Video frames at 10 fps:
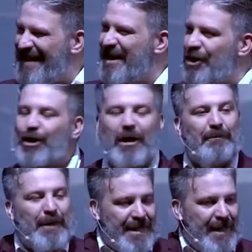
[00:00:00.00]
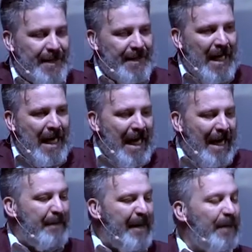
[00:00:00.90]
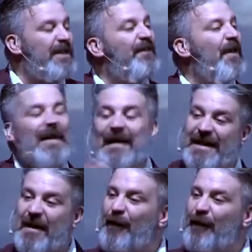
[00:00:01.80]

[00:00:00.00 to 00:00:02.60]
a digital business. And people define that